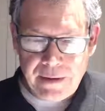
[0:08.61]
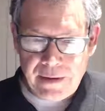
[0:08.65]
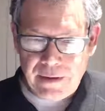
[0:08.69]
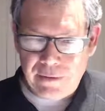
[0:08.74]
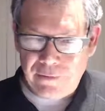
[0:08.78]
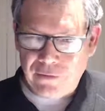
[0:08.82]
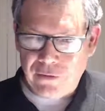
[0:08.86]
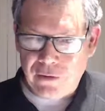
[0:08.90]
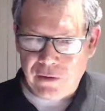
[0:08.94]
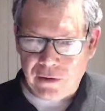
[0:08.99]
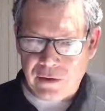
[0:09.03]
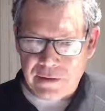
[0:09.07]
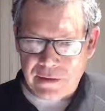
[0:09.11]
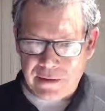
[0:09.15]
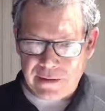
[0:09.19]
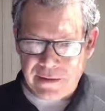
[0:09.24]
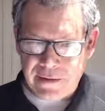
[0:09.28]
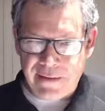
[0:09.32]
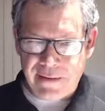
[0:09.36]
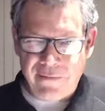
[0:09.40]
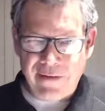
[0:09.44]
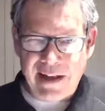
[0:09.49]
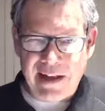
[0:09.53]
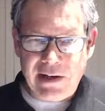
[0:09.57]
I've got
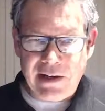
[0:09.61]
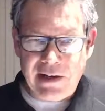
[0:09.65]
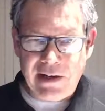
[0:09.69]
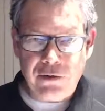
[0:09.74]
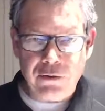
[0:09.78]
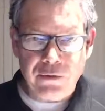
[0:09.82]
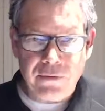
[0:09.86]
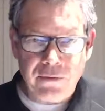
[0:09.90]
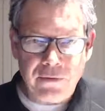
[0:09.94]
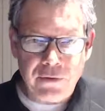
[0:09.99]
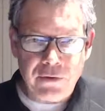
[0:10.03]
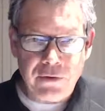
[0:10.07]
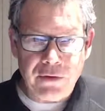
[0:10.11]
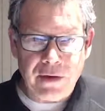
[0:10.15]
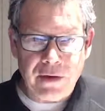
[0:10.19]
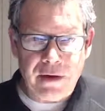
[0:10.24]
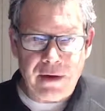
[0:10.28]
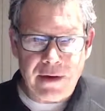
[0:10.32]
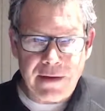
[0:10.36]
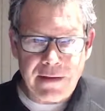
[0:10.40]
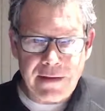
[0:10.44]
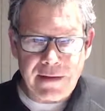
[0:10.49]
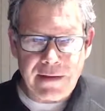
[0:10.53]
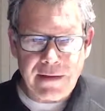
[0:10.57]
some value for you
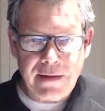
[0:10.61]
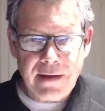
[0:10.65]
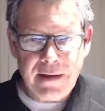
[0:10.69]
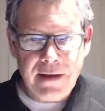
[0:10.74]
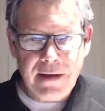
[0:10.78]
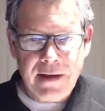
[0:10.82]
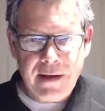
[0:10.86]
guys